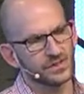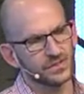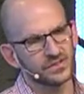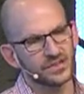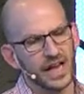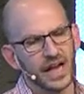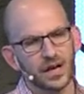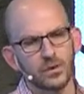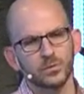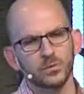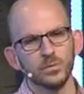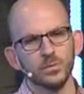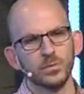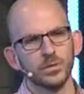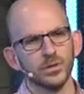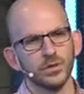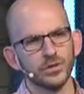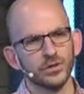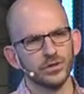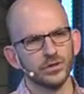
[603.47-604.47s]
It's how you
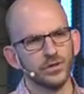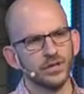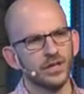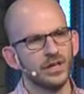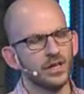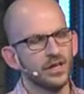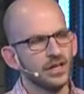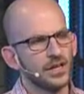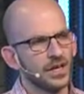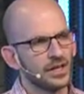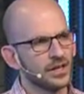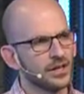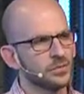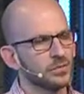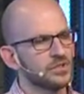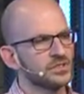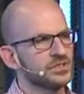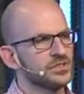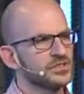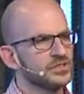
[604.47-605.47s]
learn. In other
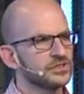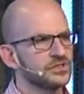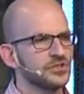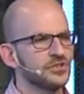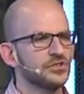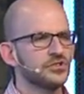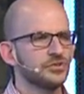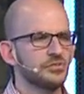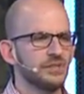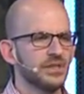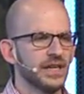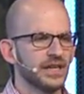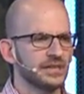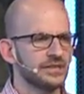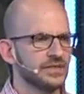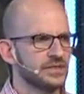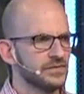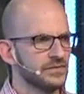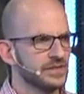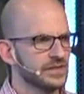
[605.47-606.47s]
words, these should be
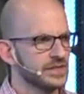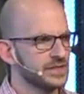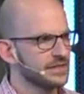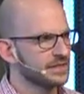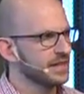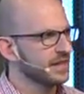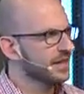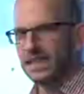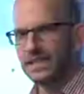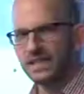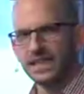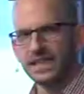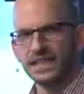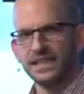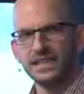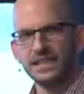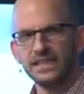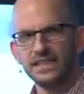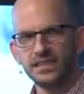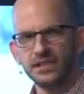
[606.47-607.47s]
activities that
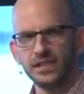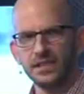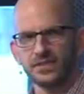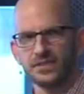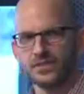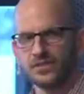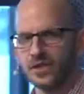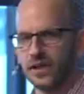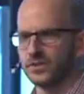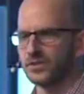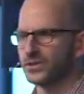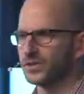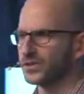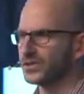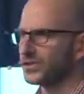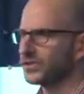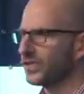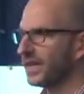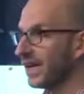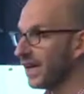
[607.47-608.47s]
lead us to
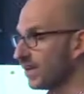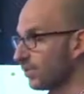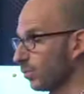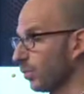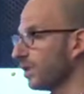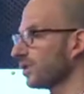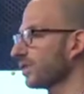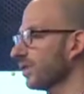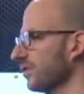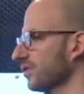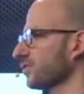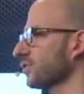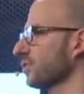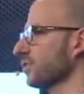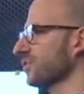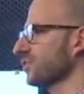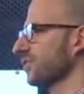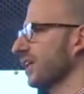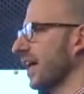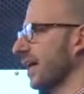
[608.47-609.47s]
understand what
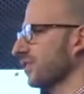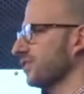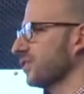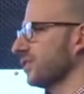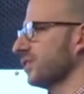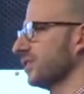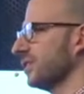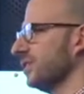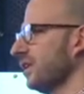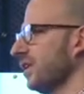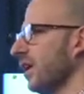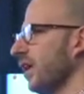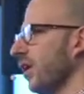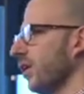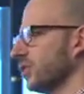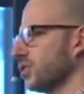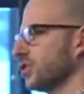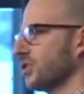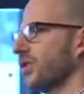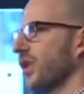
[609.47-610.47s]
customers actually
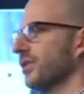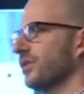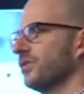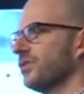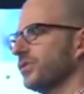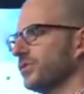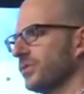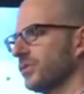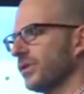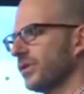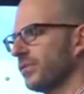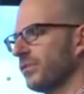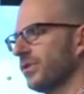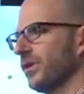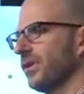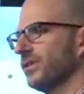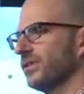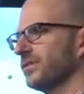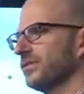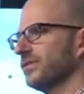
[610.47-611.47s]
are trying to do with our
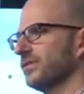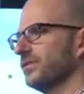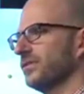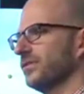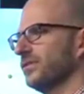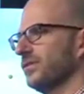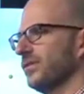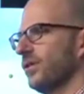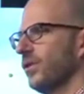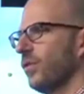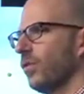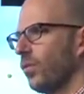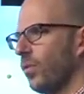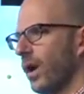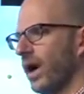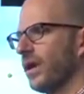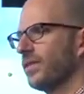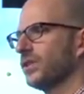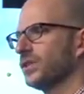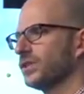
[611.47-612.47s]
product,
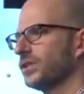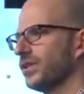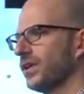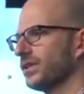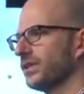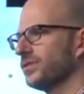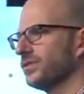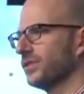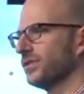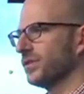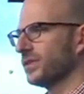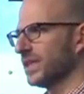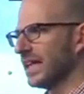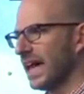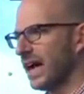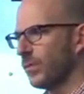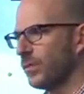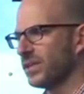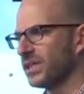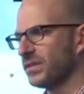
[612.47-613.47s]
why they're trying to do it, and
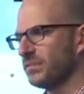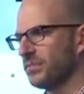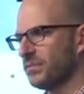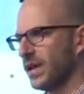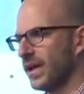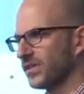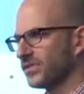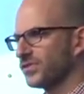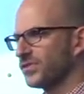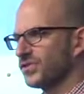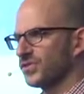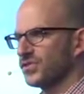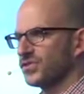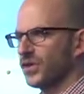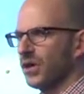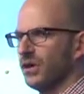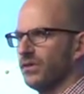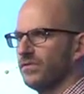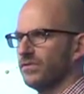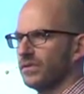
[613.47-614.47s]
how we can best
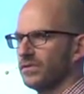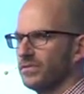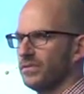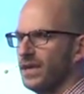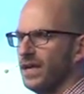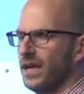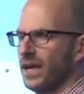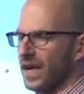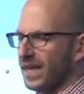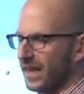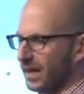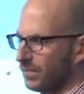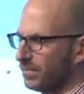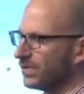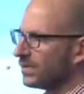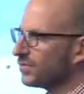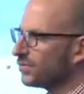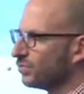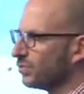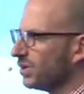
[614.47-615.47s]
solve them. And that
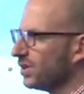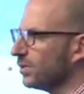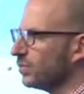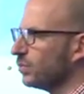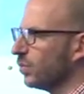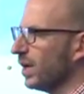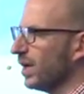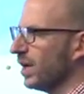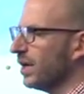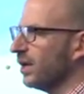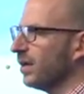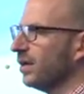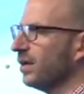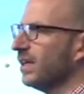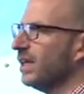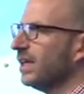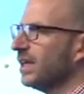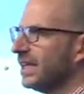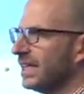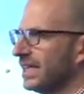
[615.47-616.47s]
plays really well
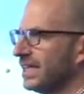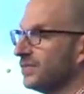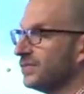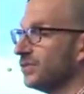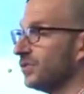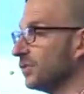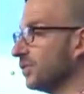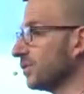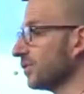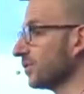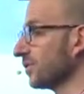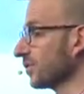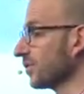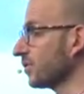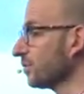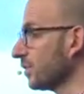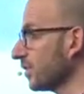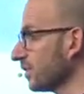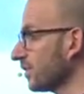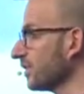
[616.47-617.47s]
into user
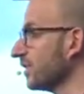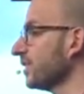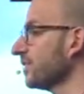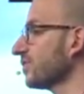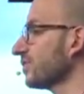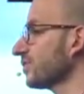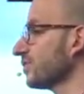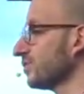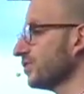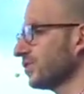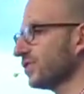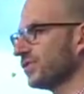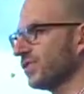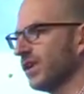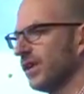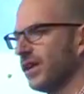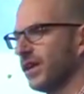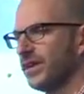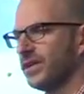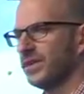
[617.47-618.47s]
experience,
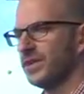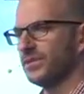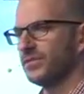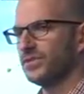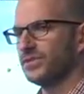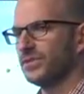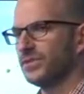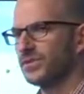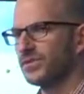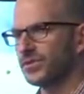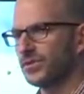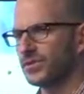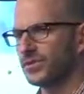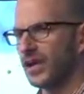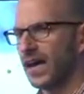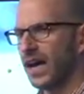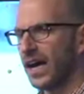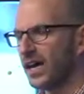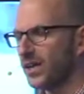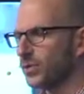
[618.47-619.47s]
design, and research.
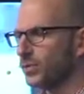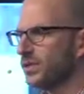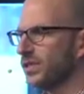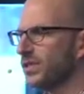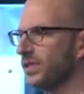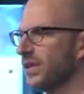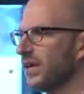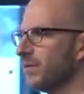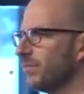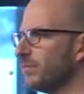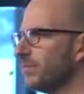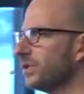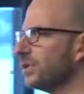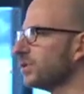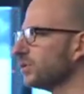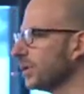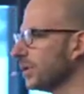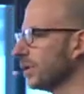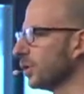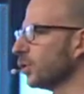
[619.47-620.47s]
How do we
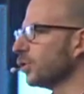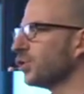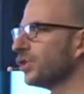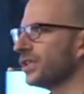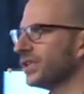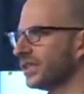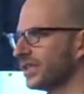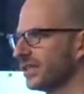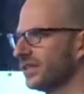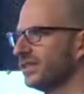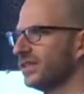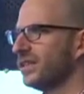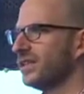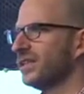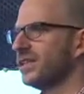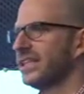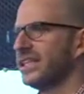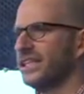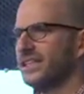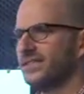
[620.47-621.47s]
build learning
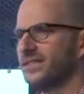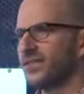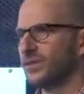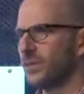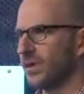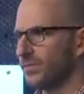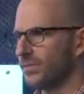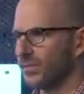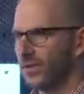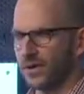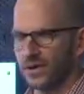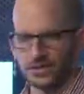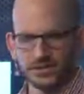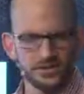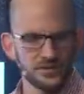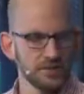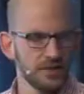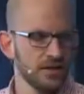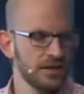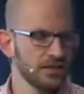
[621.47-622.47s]
into our product
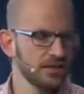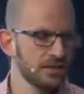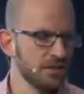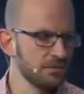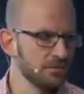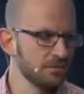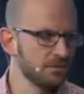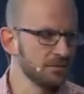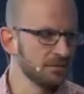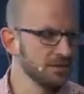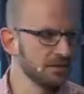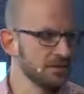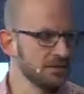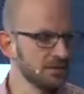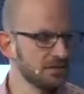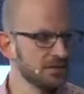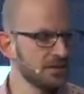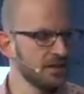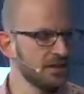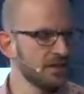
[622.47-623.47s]
design
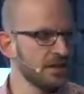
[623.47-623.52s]
capabilities?